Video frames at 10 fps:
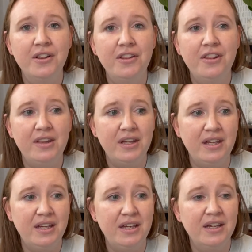
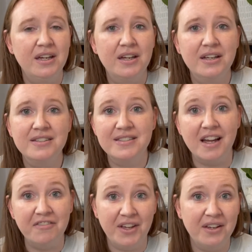the
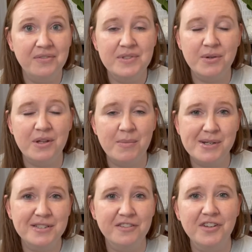stuffing. So the amount
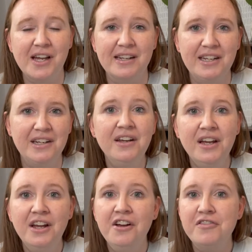of stuffing I need
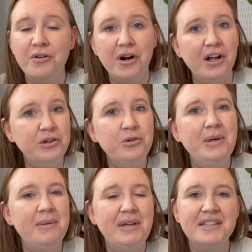for a new
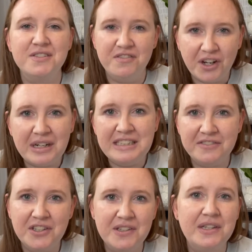baby is very
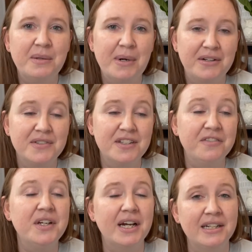different than the amount of
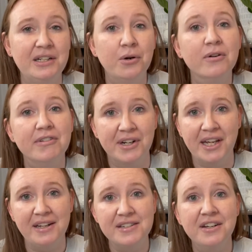stuffing I need
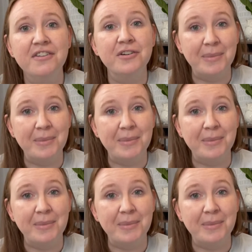overnight for my